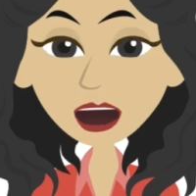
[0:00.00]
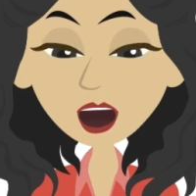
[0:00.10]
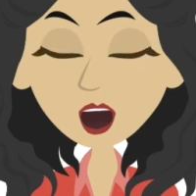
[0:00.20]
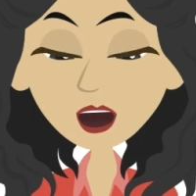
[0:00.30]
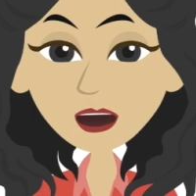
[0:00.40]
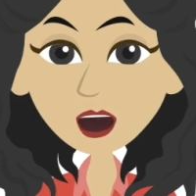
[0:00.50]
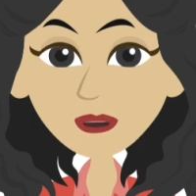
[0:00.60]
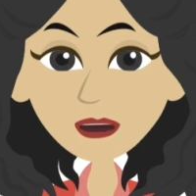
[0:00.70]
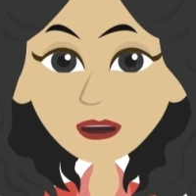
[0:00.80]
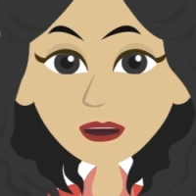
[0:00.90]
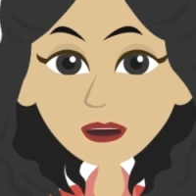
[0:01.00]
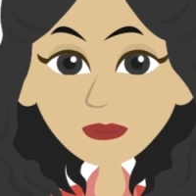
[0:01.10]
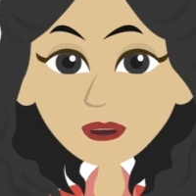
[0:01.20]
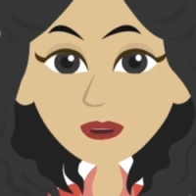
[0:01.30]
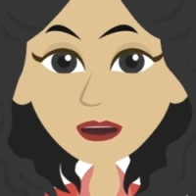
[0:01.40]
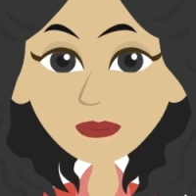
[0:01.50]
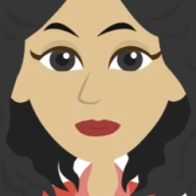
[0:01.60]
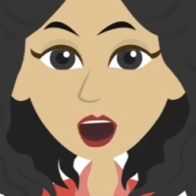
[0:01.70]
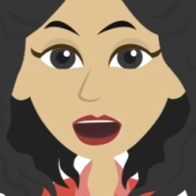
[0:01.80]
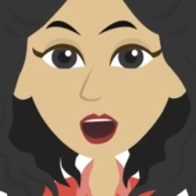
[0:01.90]
already know about the difference between
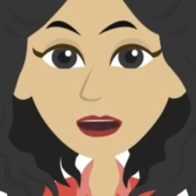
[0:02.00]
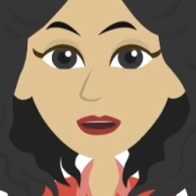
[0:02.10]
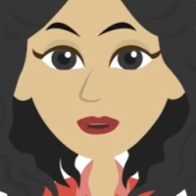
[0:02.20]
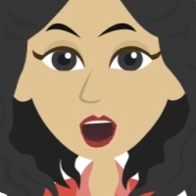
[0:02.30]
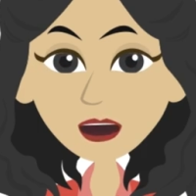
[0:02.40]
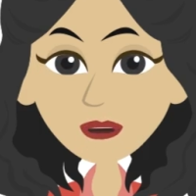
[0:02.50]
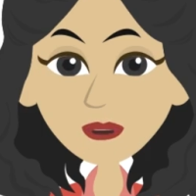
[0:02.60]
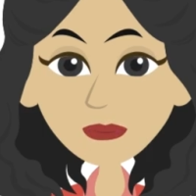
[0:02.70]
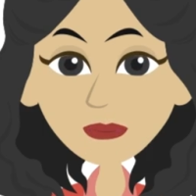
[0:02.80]
indoor environments